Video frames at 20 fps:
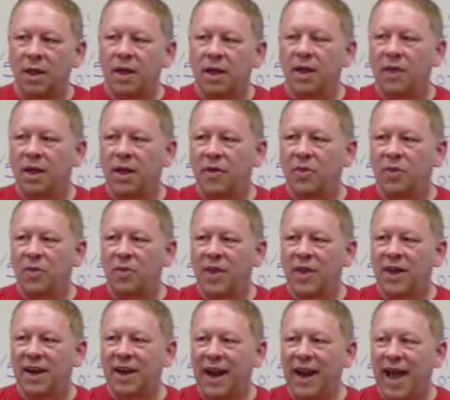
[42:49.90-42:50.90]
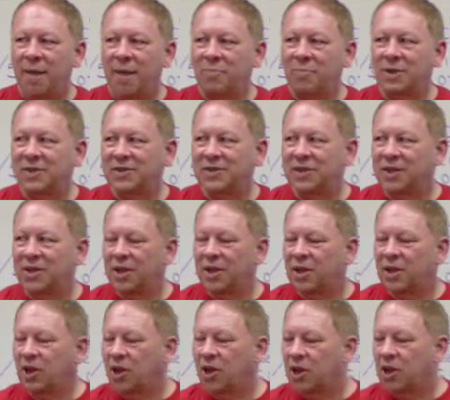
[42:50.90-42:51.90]
The other thing that happens in the
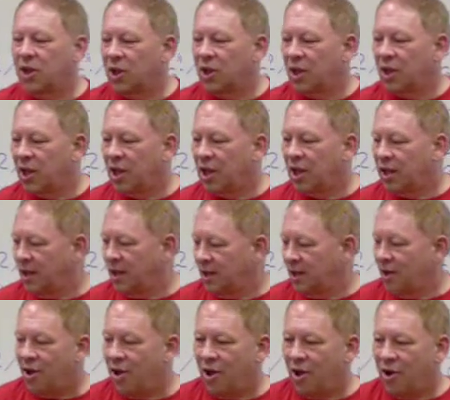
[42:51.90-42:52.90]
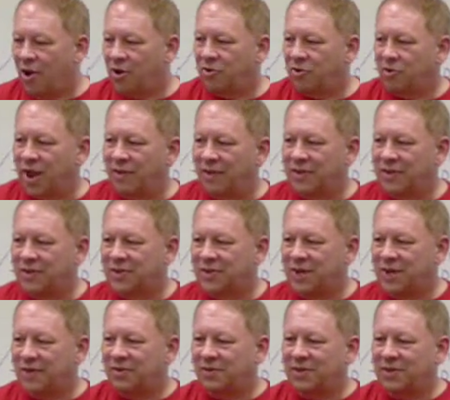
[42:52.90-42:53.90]
hard drive and
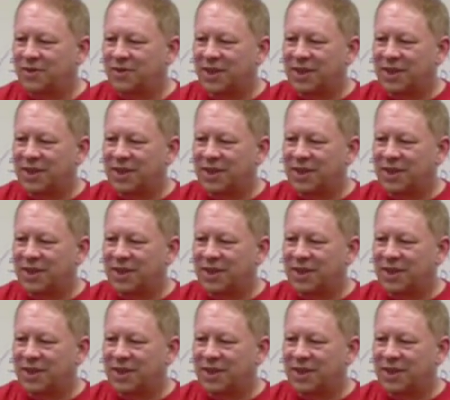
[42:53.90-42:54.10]
stuff is that